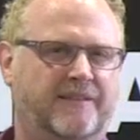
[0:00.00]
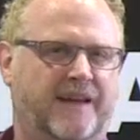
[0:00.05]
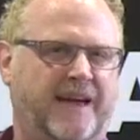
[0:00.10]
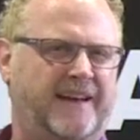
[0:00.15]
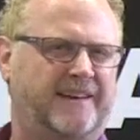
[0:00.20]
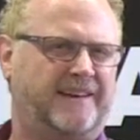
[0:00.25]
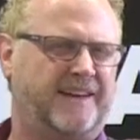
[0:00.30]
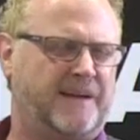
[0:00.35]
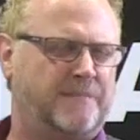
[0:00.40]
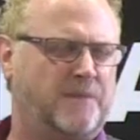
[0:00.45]

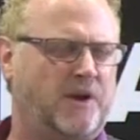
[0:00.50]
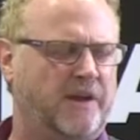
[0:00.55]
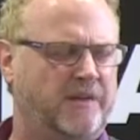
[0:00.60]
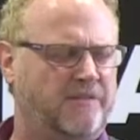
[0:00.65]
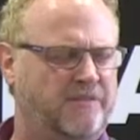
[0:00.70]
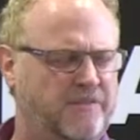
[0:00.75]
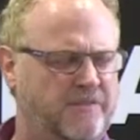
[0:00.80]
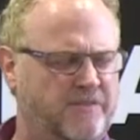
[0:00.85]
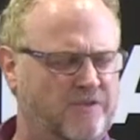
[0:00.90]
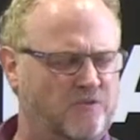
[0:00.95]
Actually, am
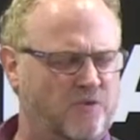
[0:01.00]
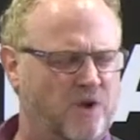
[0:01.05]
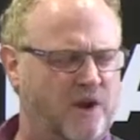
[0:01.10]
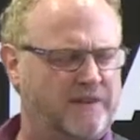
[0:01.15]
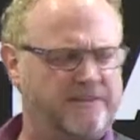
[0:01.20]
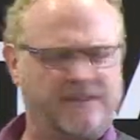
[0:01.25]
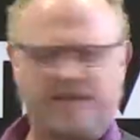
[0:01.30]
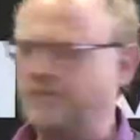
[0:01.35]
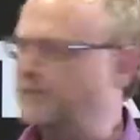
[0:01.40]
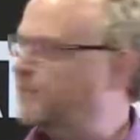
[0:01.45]
I the
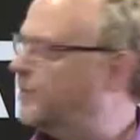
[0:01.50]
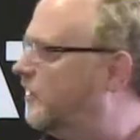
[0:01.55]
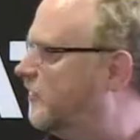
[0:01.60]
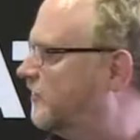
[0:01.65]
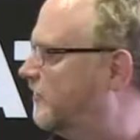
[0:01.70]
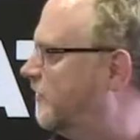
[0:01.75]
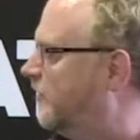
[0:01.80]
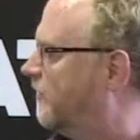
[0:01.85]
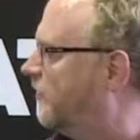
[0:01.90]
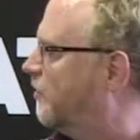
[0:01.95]
right type of
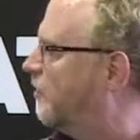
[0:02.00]
person for this